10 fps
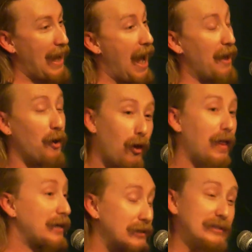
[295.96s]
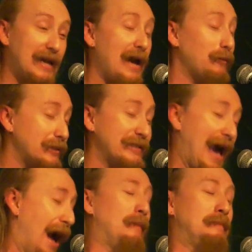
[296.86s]
And all I could say was,
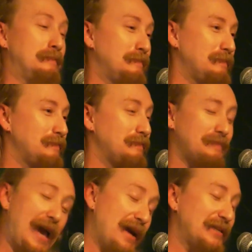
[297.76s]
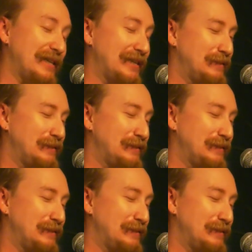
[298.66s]
Yeah, yeah, you did.